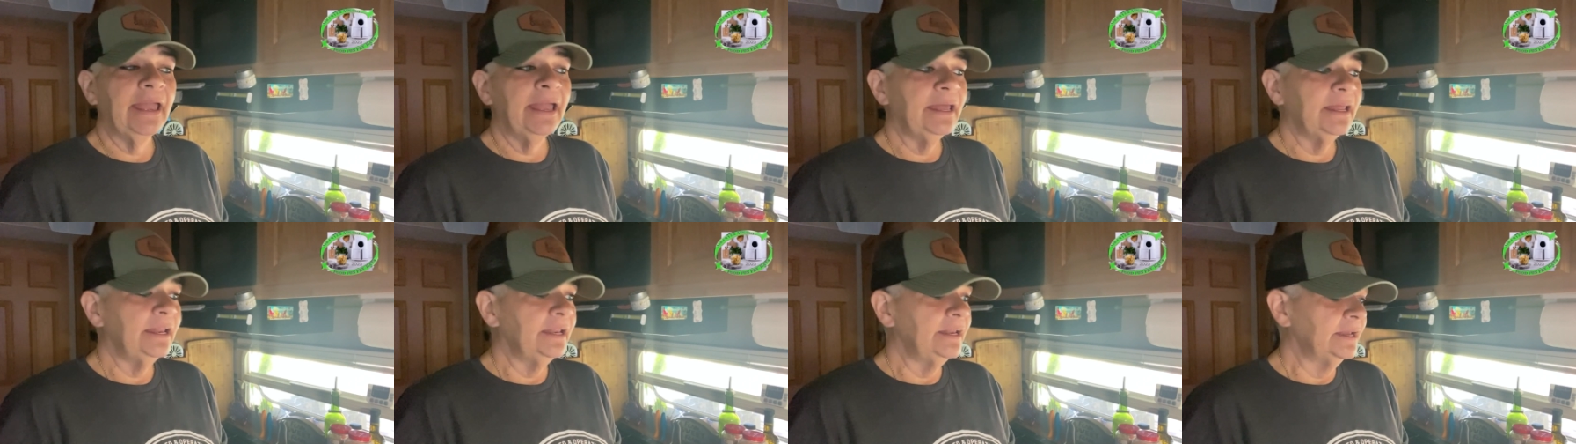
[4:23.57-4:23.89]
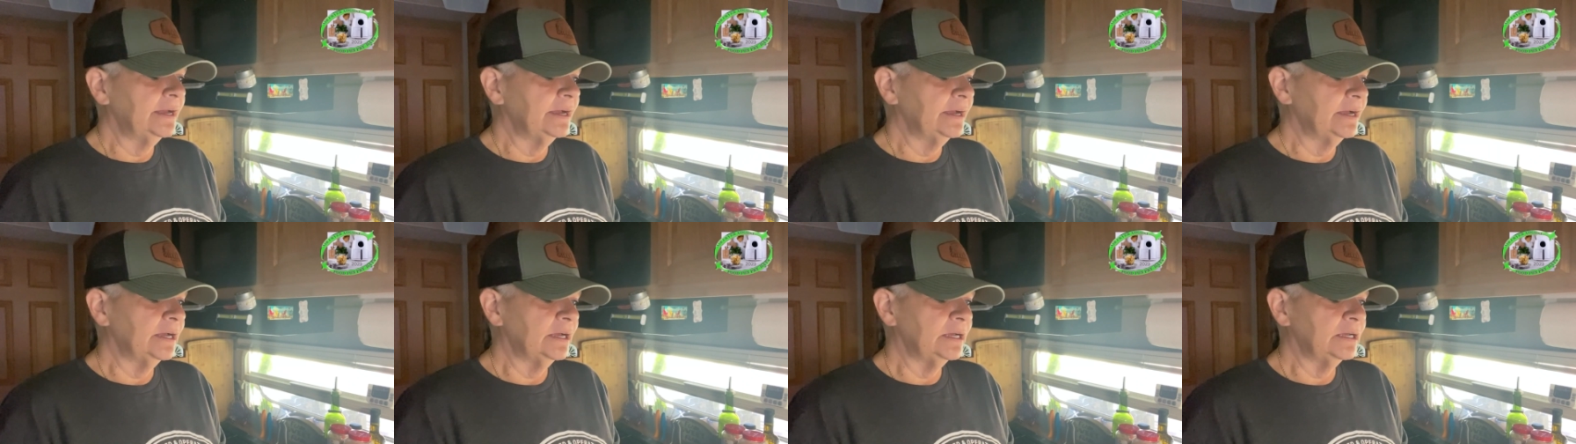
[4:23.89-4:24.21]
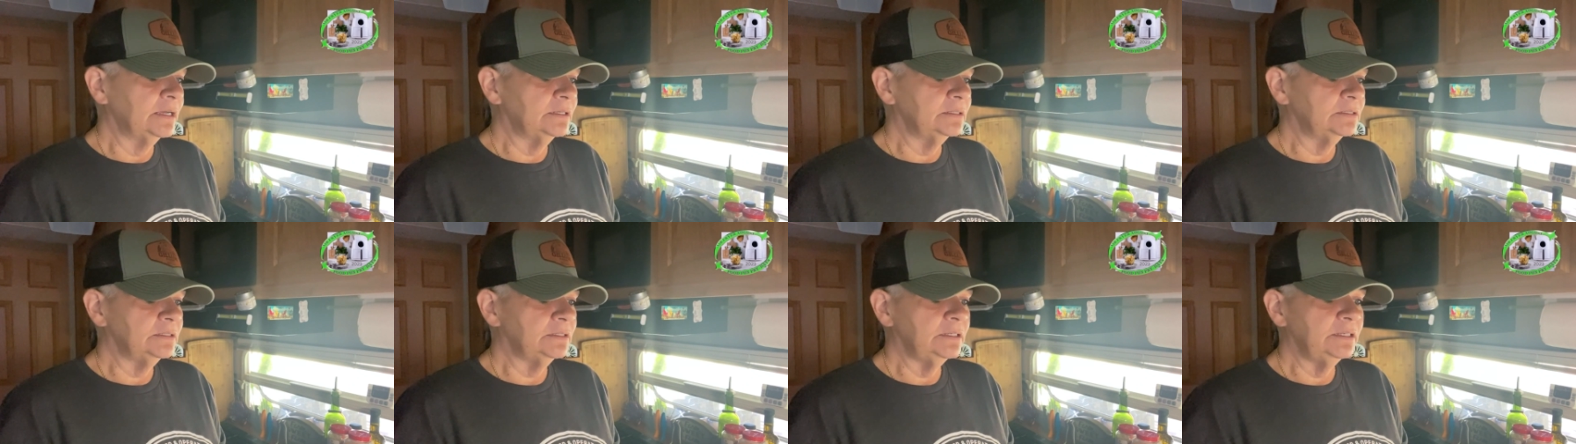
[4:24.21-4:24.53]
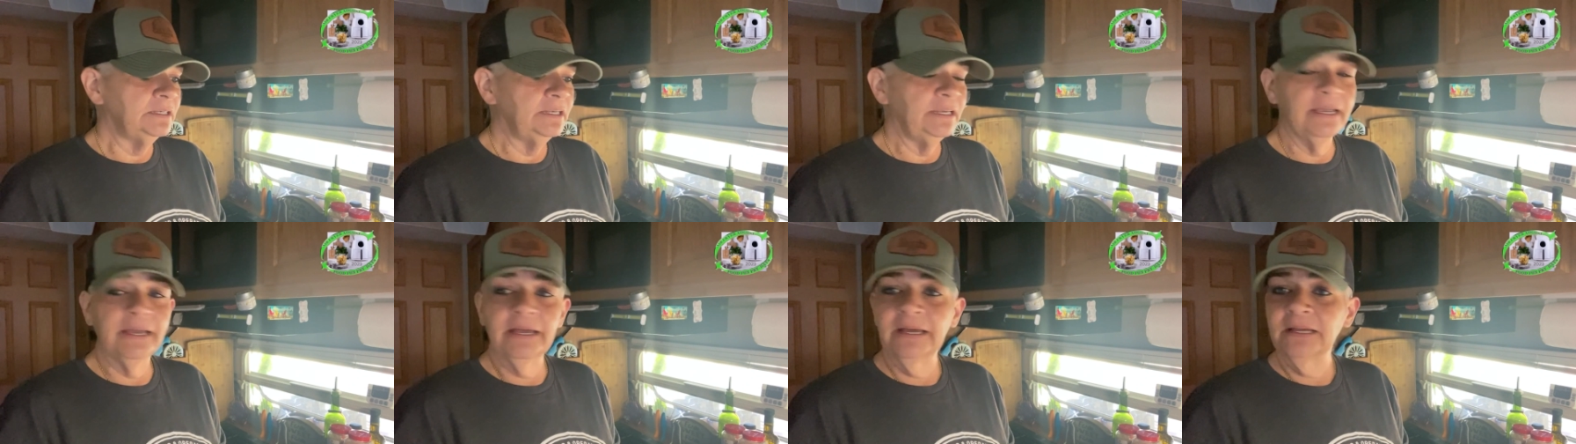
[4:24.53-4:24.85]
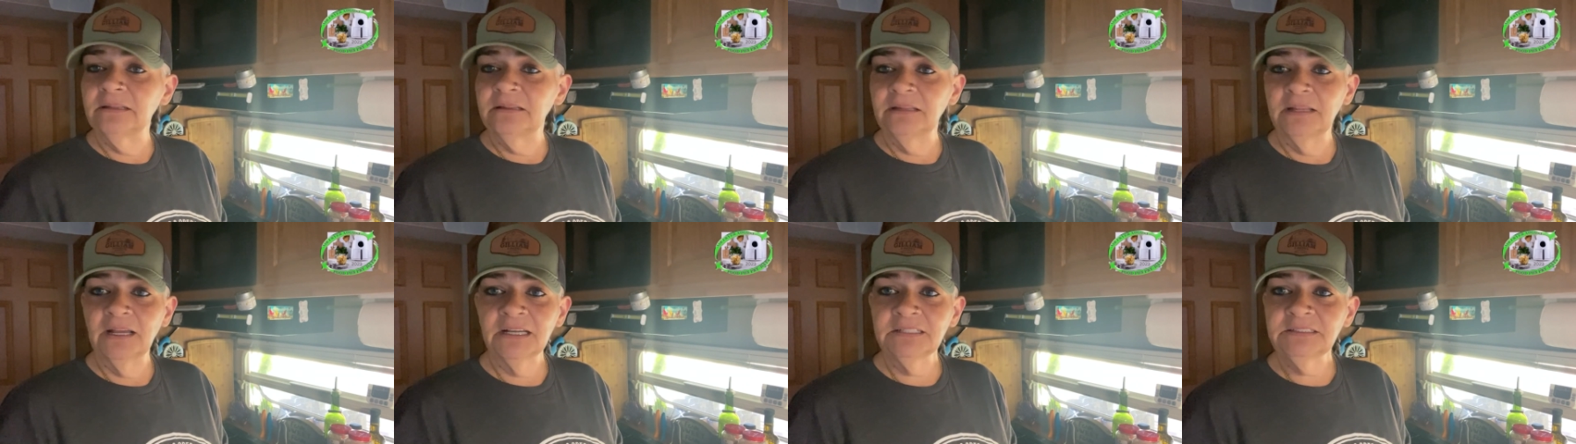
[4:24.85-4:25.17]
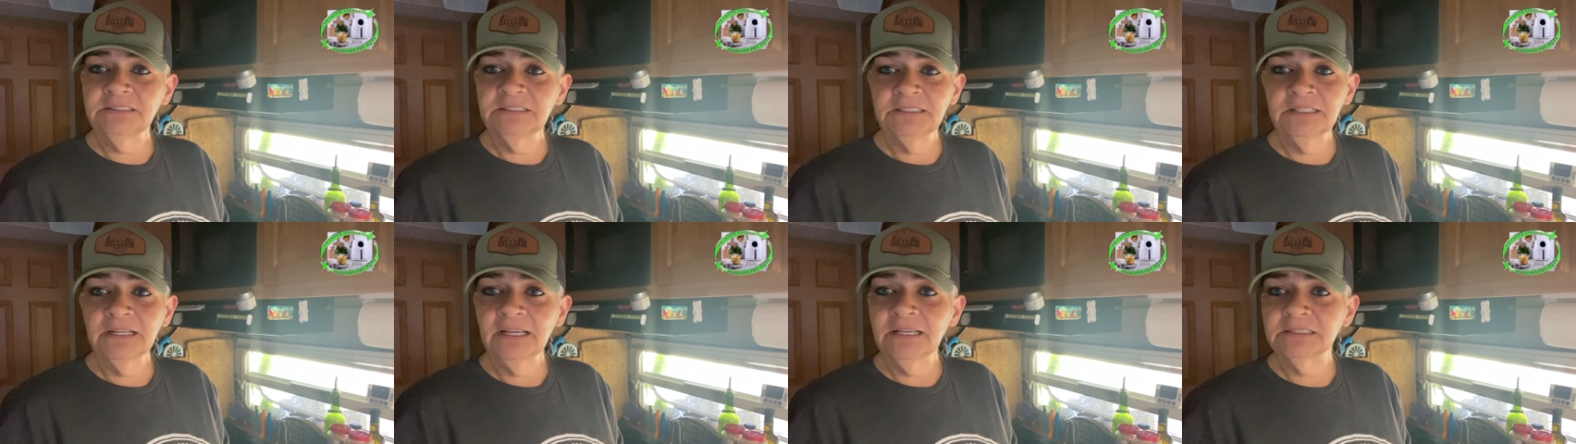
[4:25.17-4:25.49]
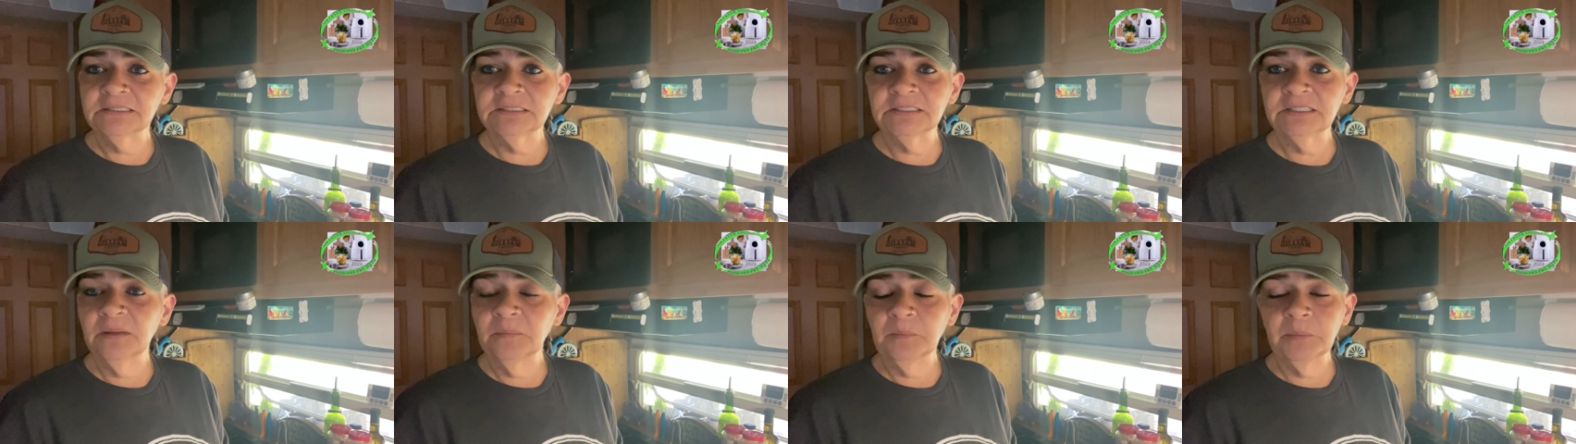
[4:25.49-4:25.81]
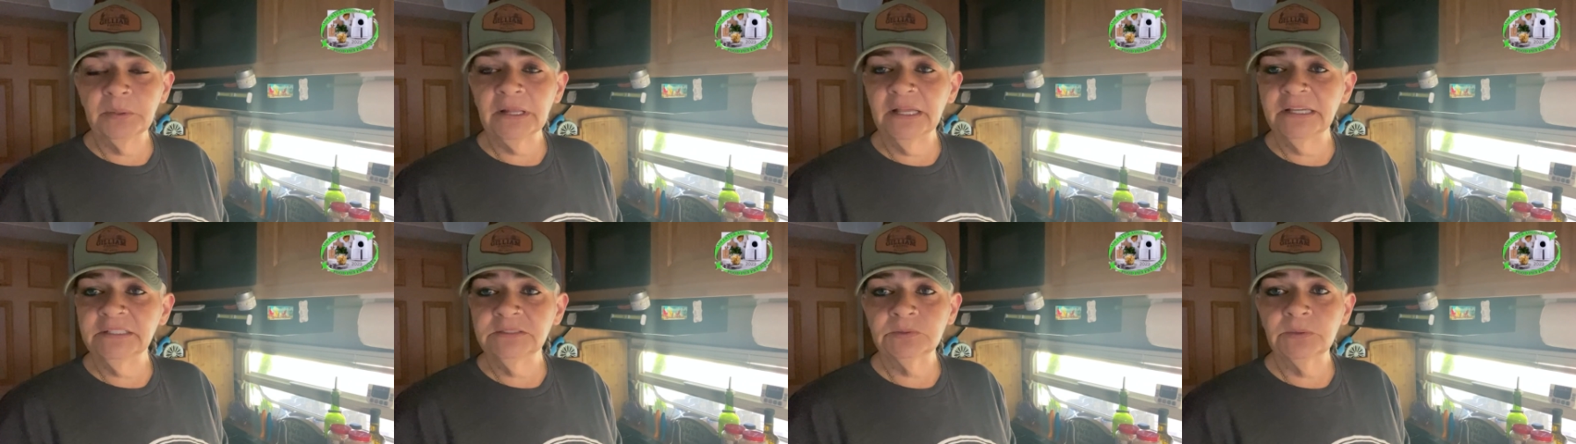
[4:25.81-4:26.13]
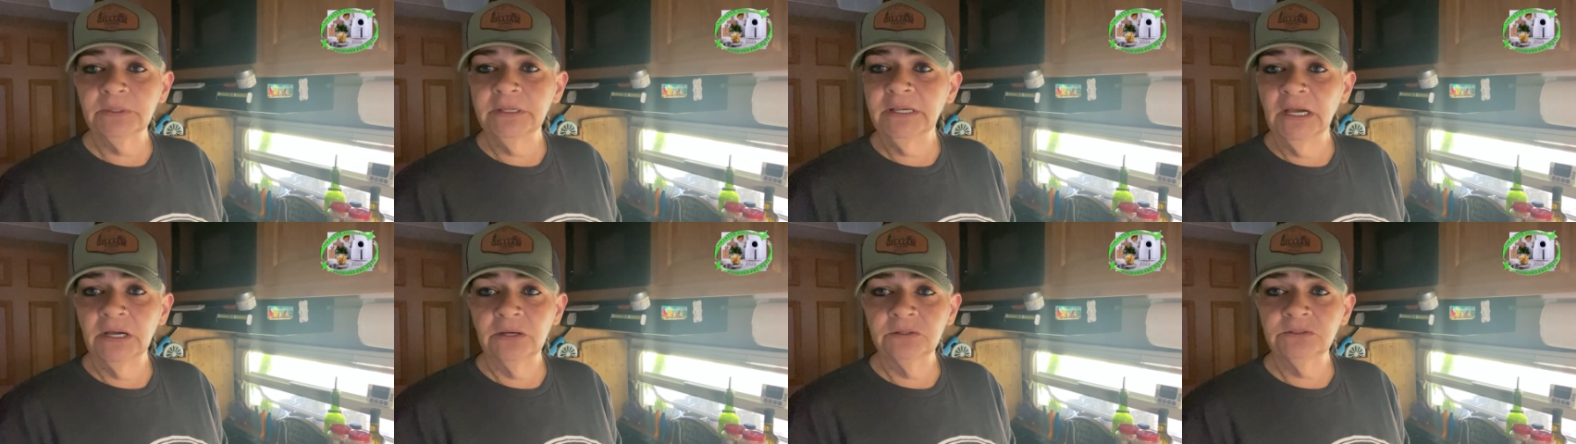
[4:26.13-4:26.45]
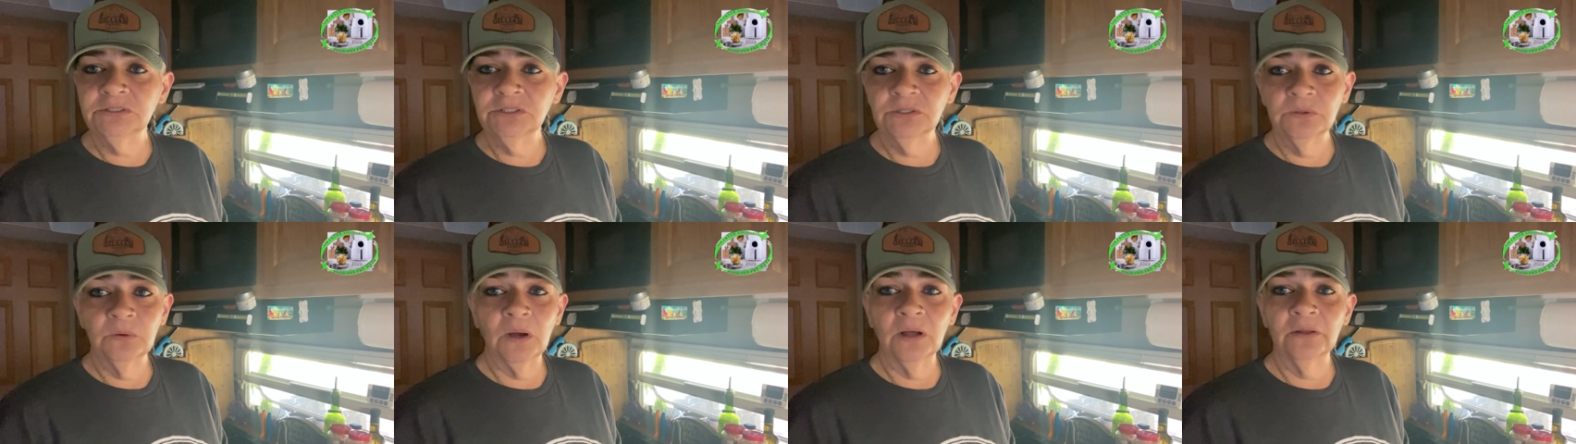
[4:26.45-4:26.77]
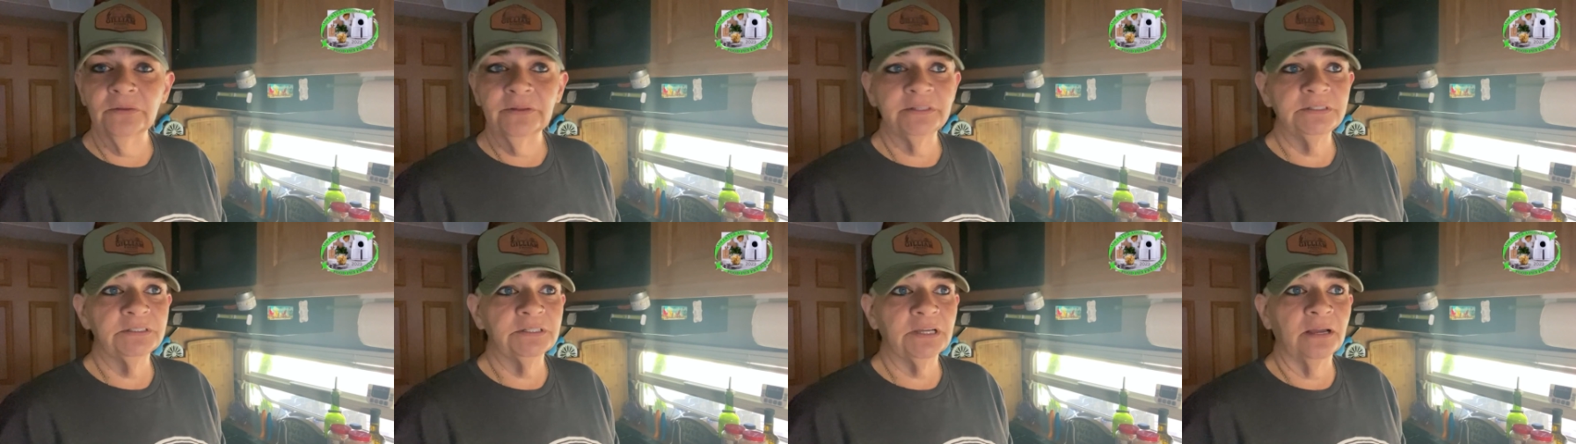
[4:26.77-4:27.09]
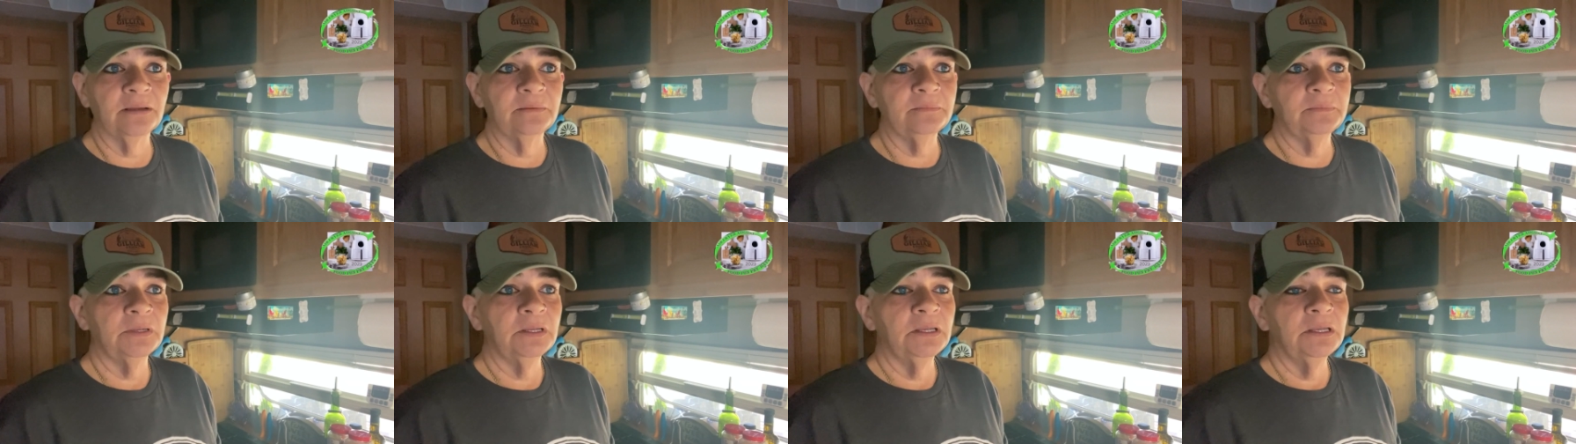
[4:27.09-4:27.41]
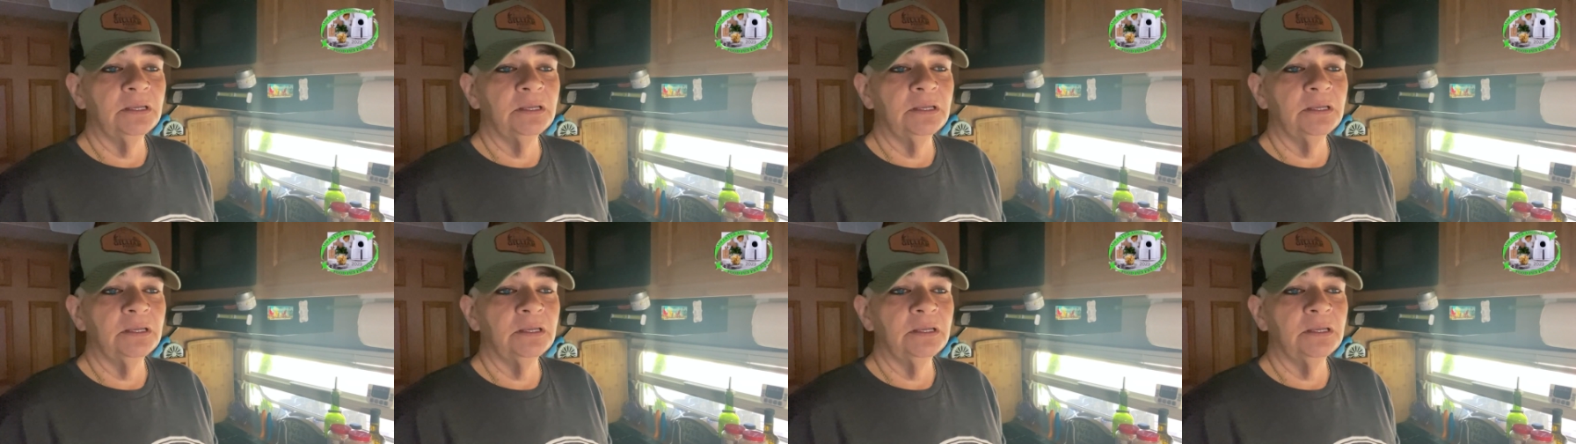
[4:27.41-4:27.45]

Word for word: And uh, yeah, that's not some place we go to all the time.